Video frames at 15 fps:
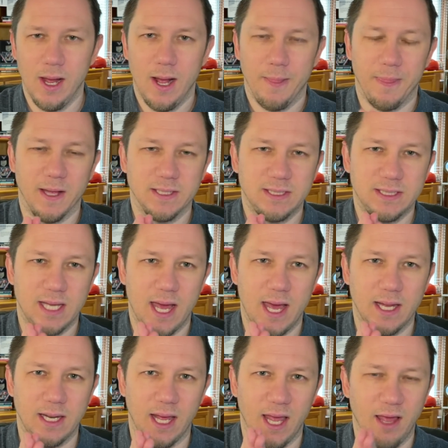that
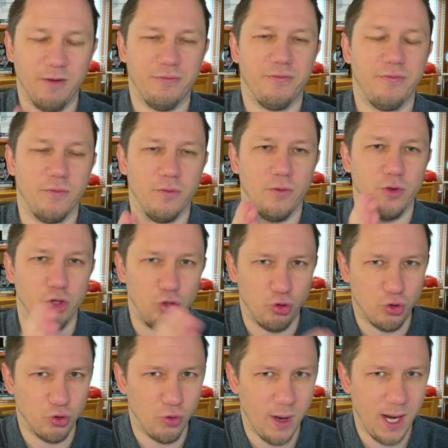said if
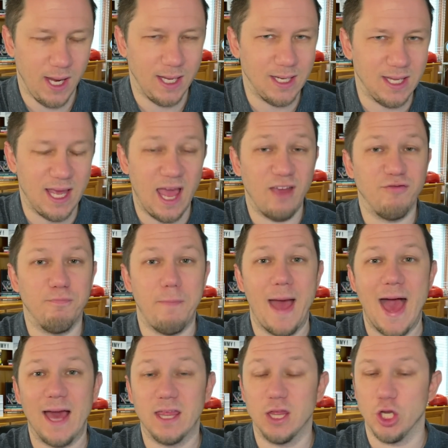Ukraine gave
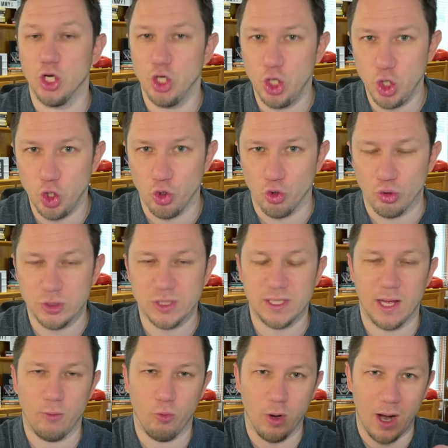back the nukes
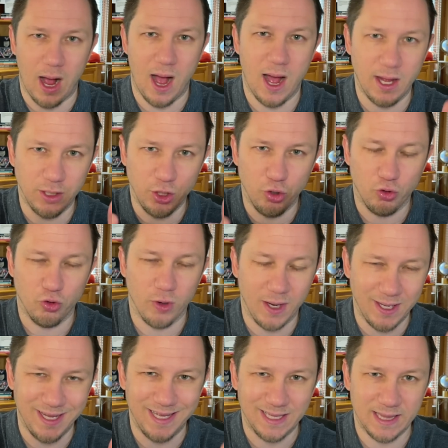that were on
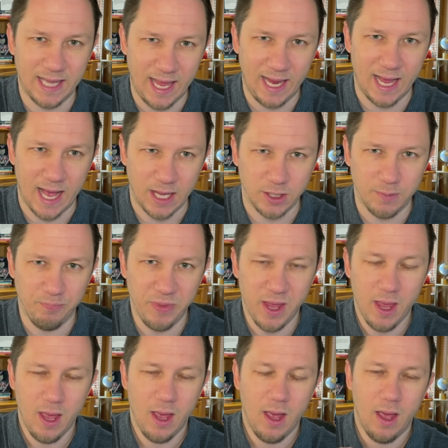Ukrainian land
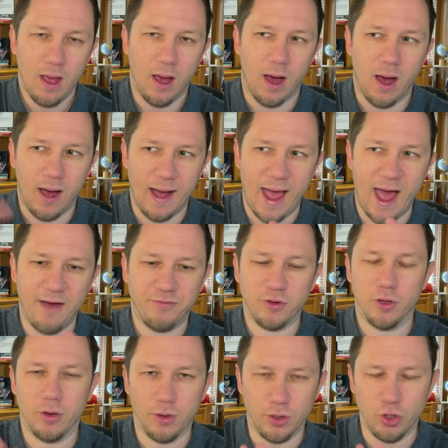uh,
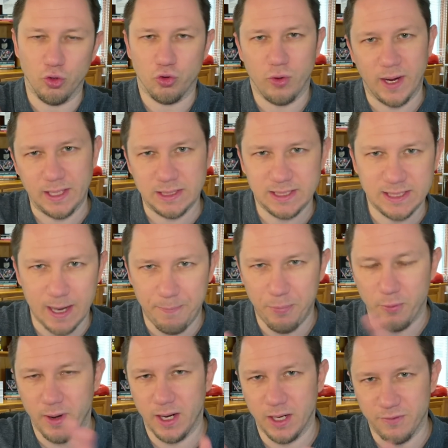after Ukraine
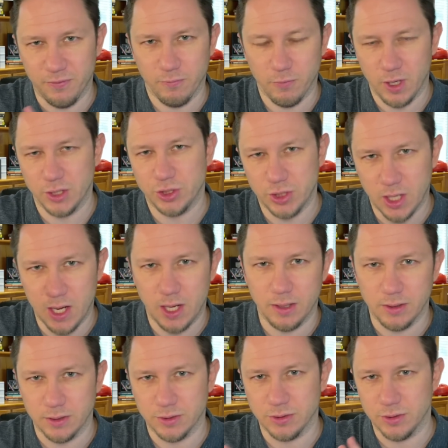separated from Russia
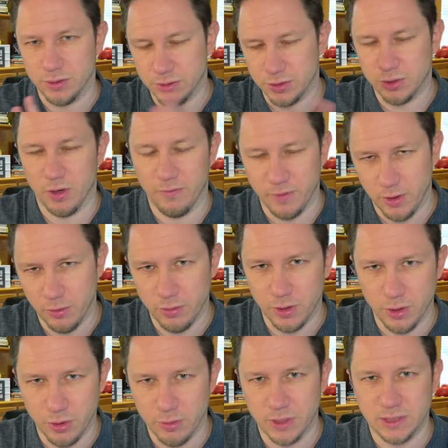and the Soviet
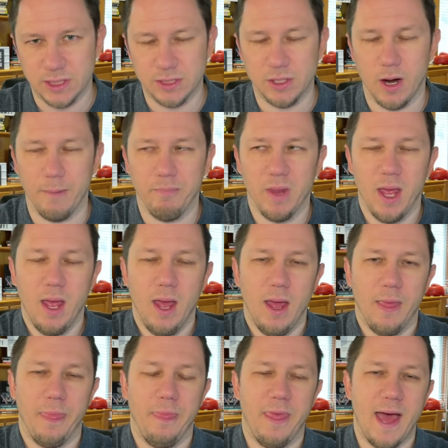Union, USSR,
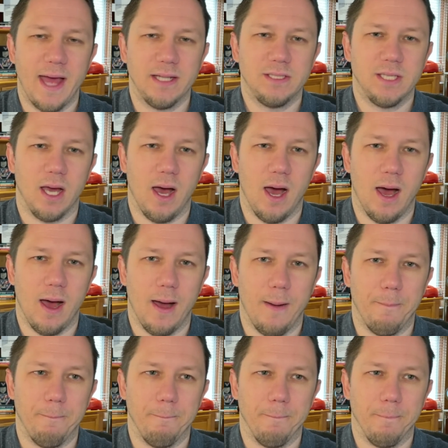that
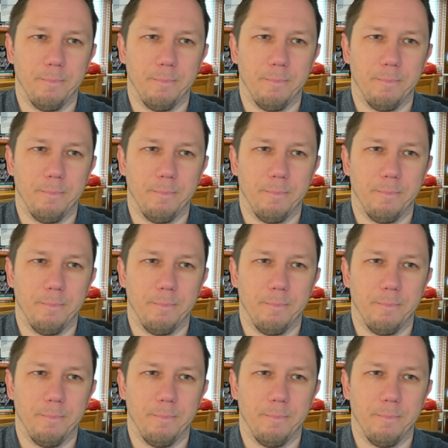um,